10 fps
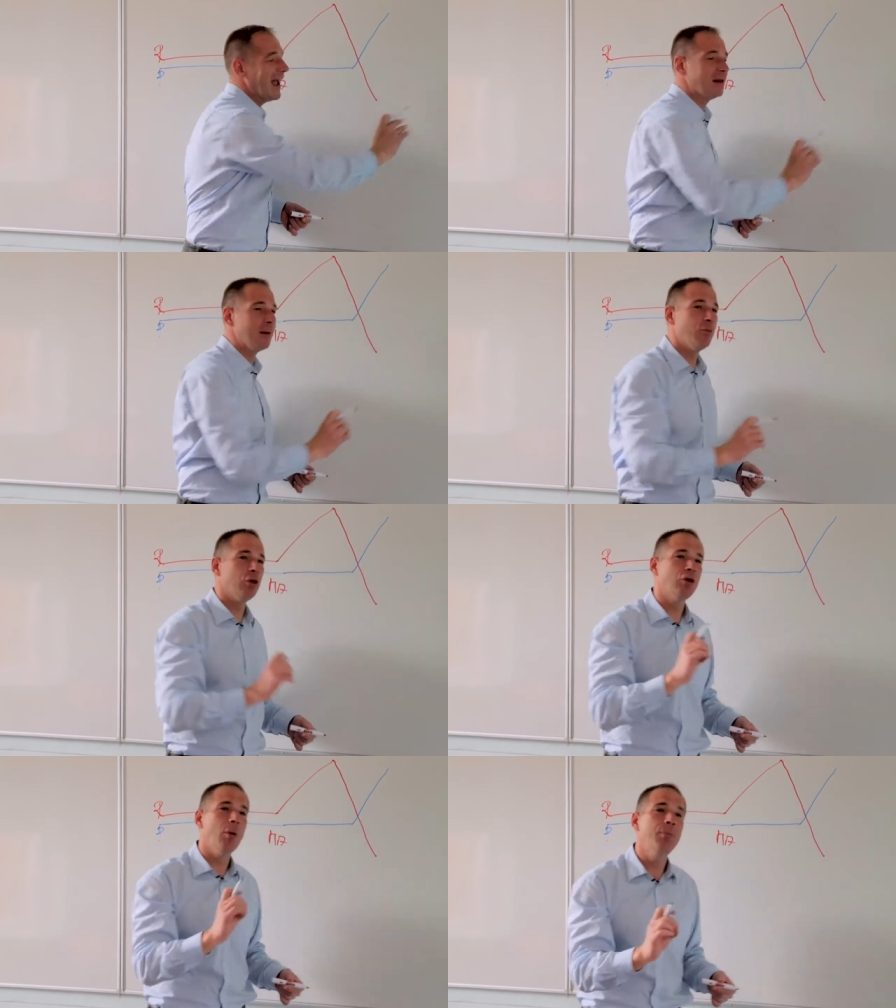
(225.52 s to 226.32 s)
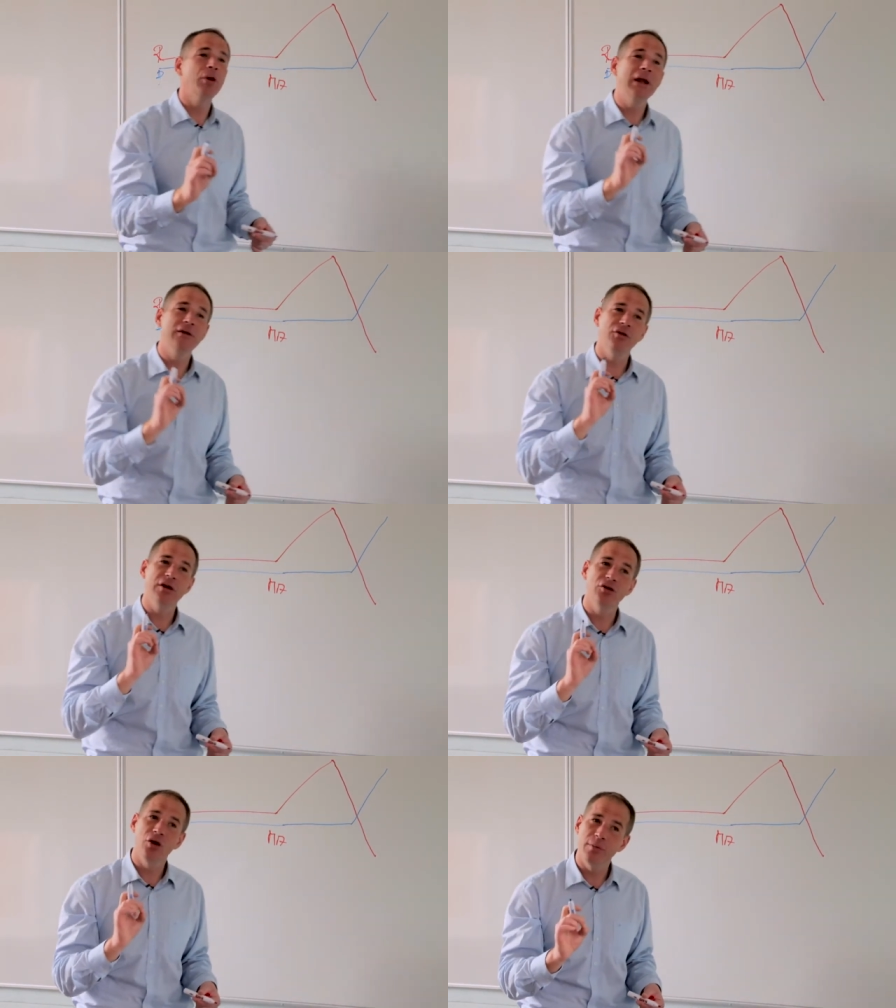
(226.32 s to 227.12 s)
and the monopoly to
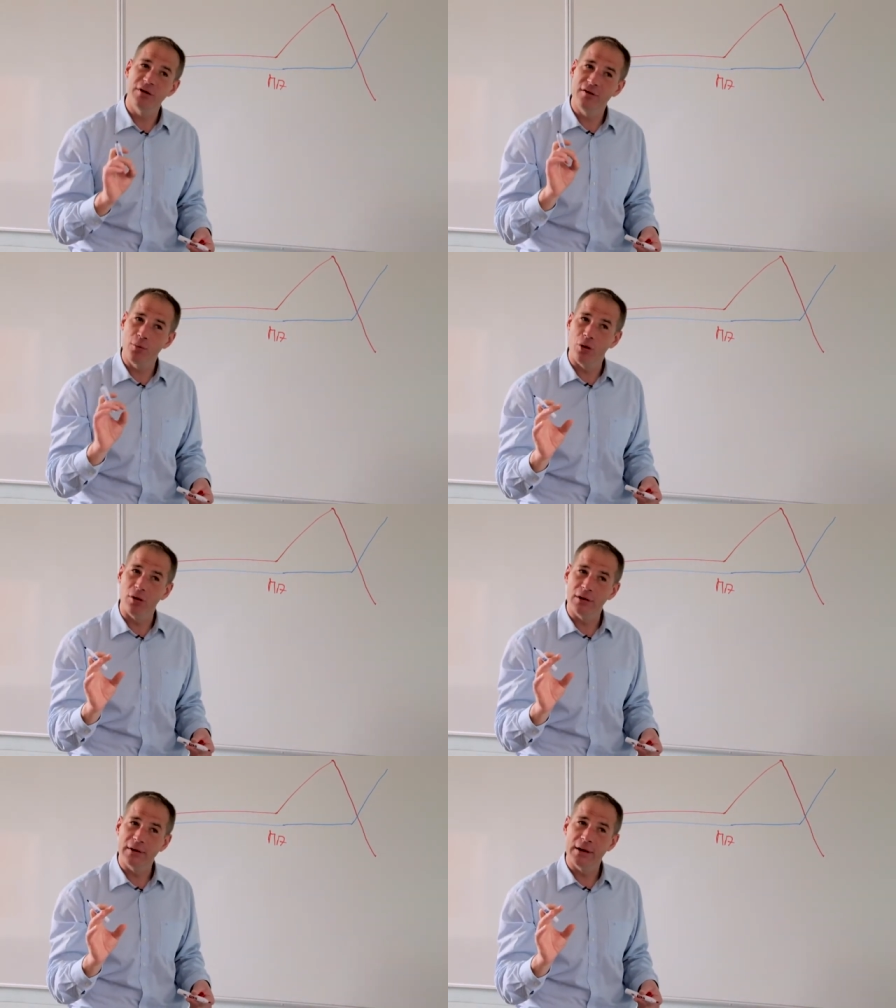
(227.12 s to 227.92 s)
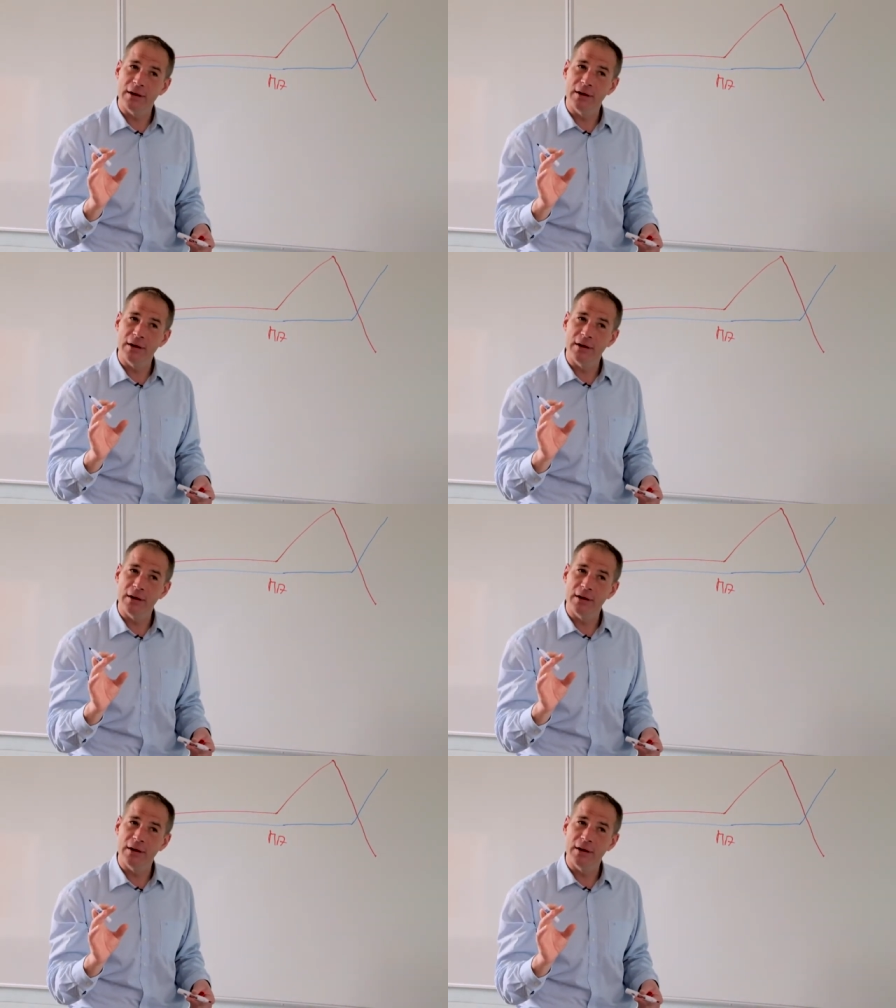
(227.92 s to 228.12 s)
interpret the world